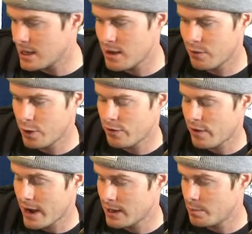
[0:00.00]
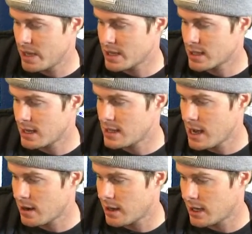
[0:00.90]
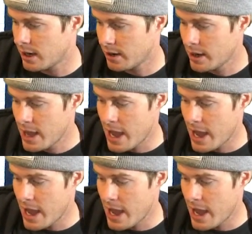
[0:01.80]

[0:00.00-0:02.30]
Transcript: if we find a PSA 10 on here